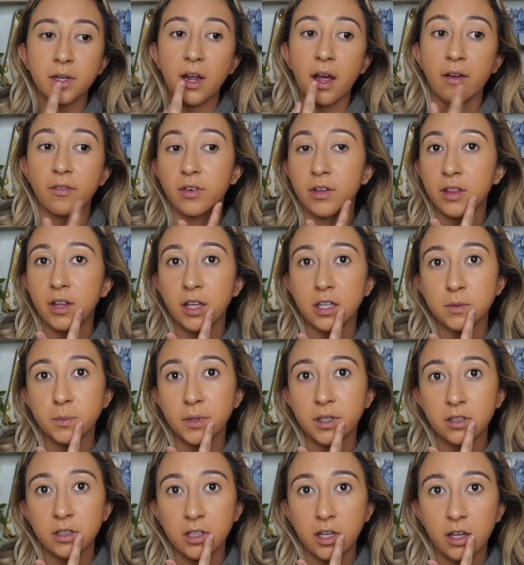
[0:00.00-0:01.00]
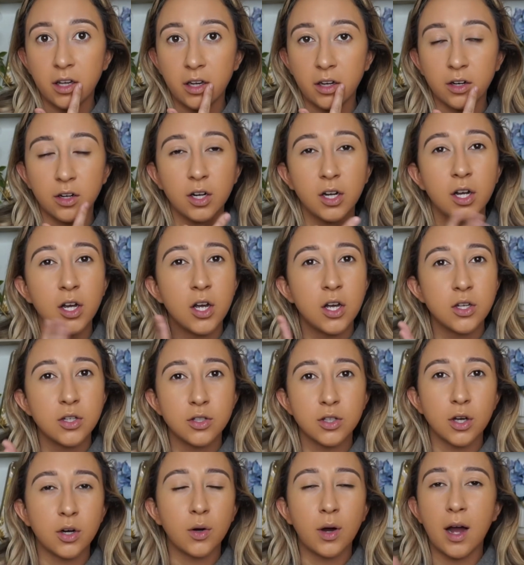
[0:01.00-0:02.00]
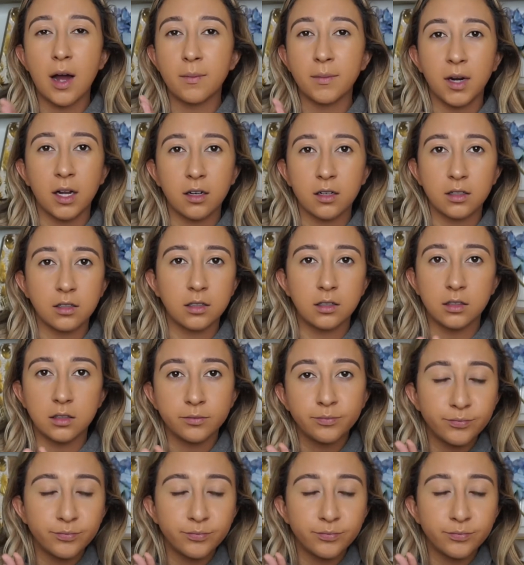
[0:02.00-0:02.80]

everything has been clean here, so I'm not gonna